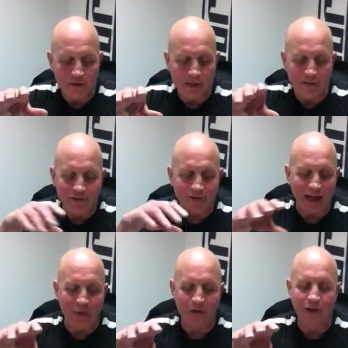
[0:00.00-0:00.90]
Okay, and this is
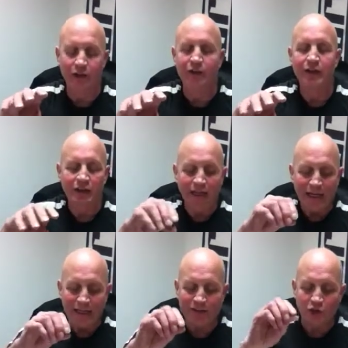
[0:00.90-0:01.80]
how it does it.
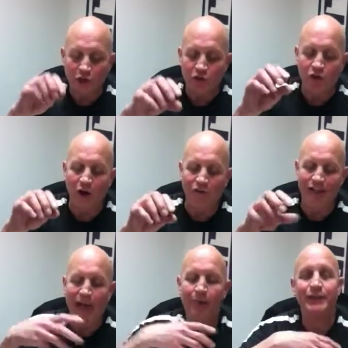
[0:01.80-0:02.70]
It turns off
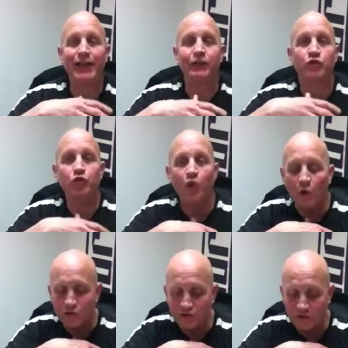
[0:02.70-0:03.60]
the appetite
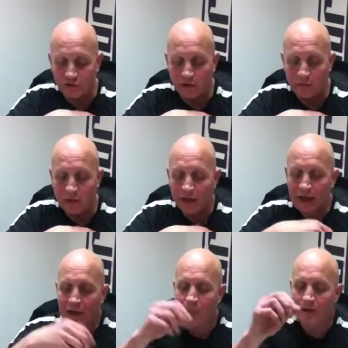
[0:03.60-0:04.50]
control system
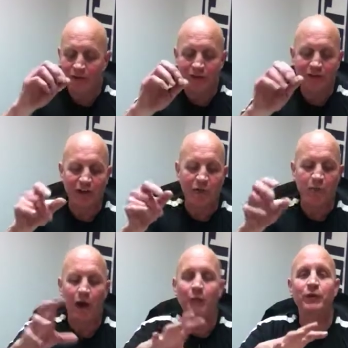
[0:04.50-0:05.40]
because it doesn't
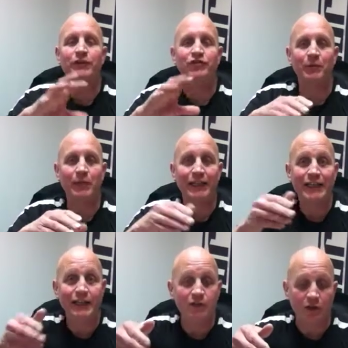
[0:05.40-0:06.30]
properly
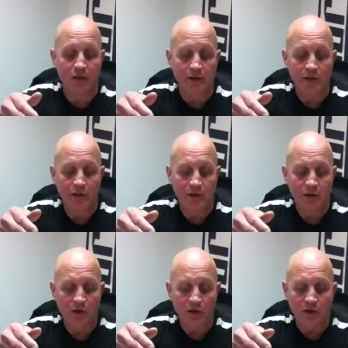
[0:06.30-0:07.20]
stimulate insulin.
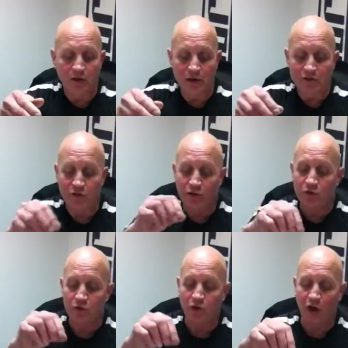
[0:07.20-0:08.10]
All right, so
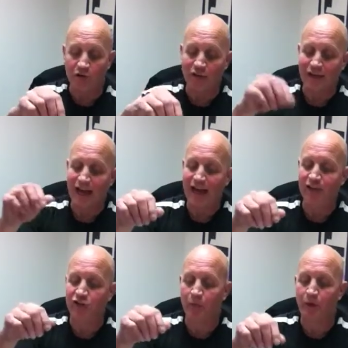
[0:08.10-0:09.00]
this results in a lack
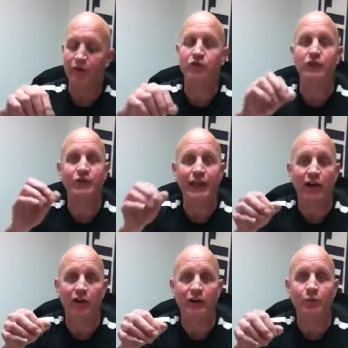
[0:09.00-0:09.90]
of suppression of
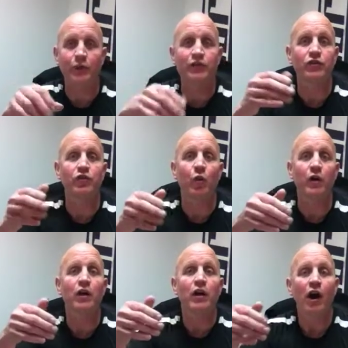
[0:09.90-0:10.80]
ghrelin, which is
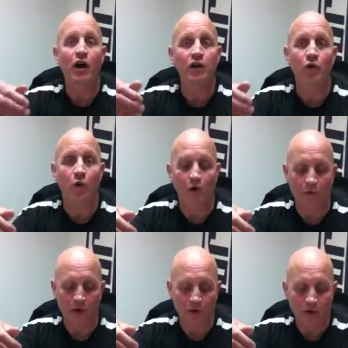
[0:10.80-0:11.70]
your hunger
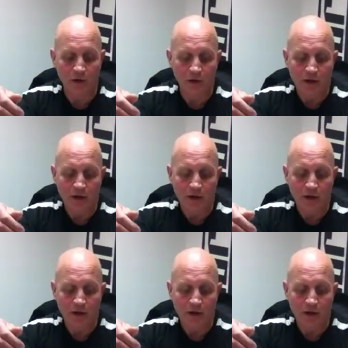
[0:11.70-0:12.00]
hormone,